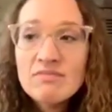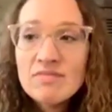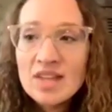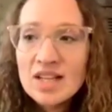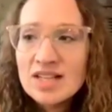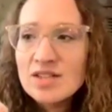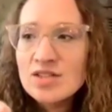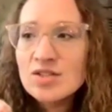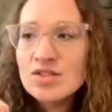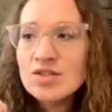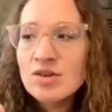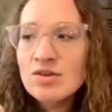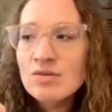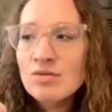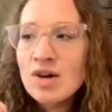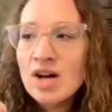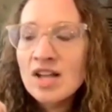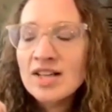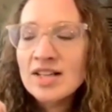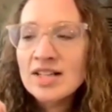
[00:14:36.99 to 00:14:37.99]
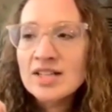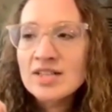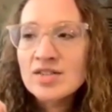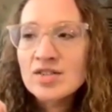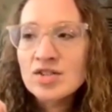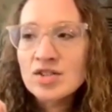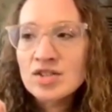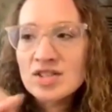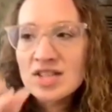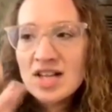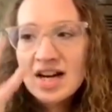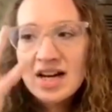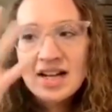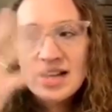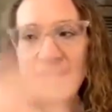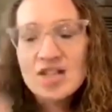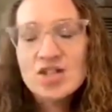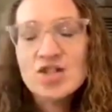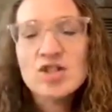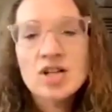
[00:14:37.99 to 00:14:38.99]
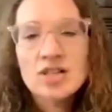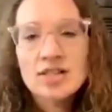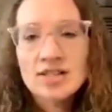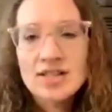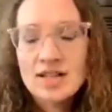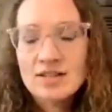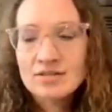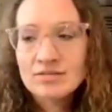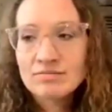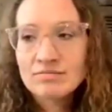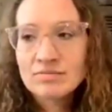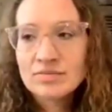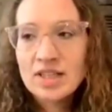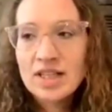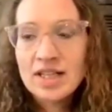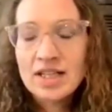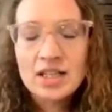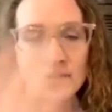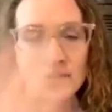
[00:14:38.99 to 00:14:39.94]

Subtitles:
And stonewalling is just kind of that shutdown, like